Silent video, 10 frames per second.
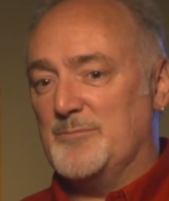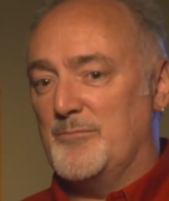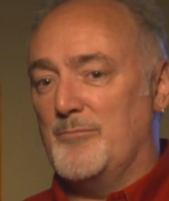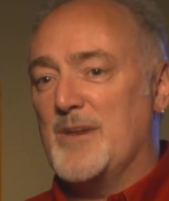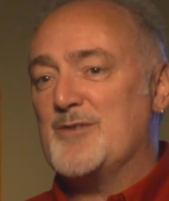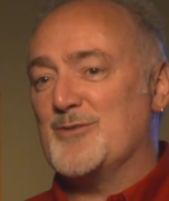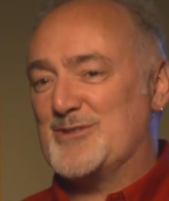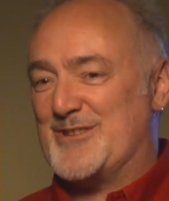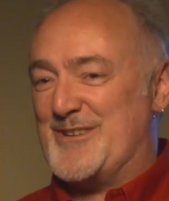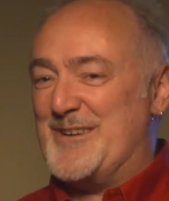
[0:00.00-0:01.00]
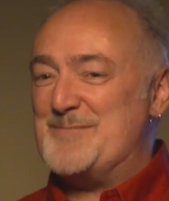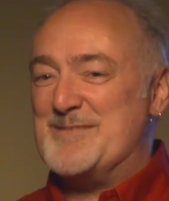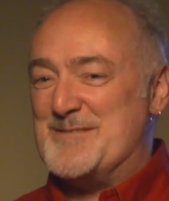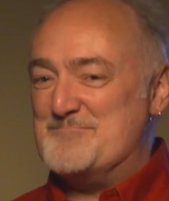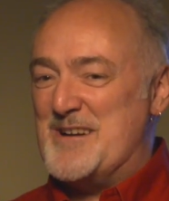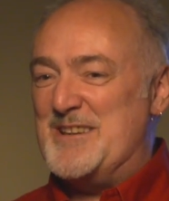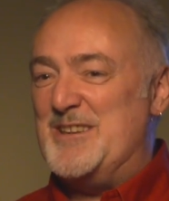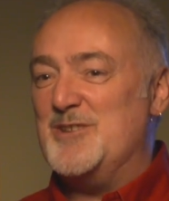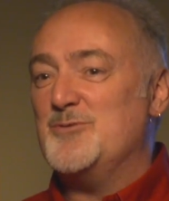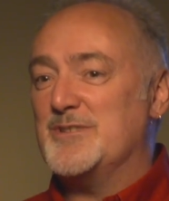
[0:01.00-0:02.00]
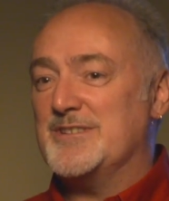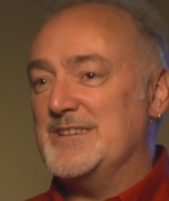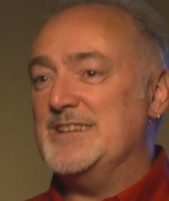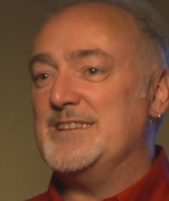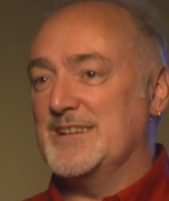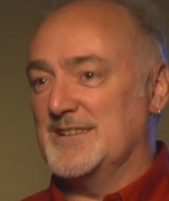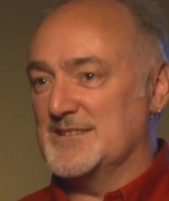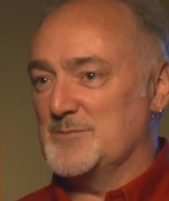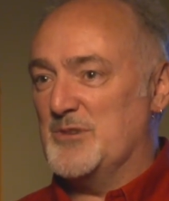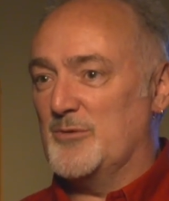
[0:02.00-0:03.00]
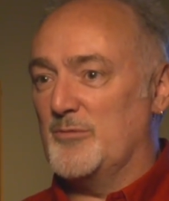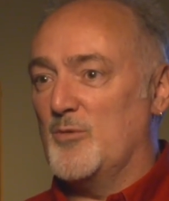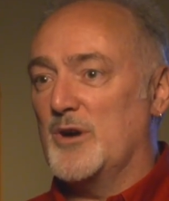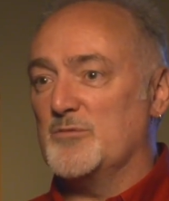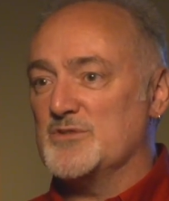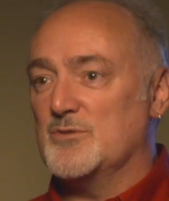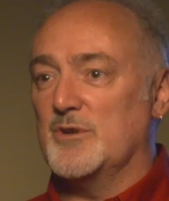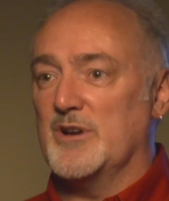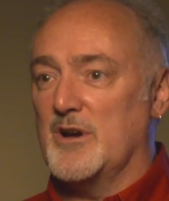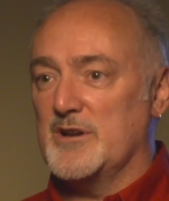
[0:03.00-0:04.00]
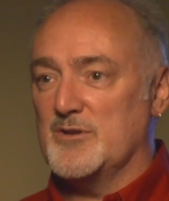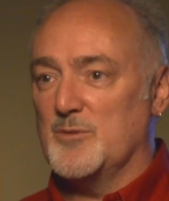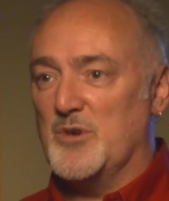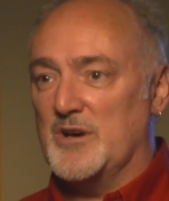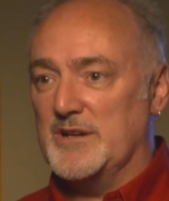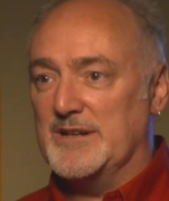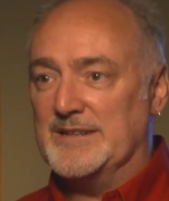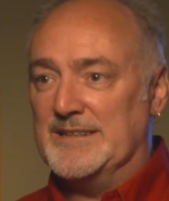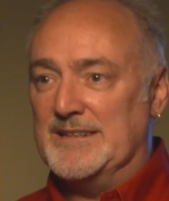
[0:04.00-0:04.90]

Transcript: microscopic, minute details about what was going on in her body.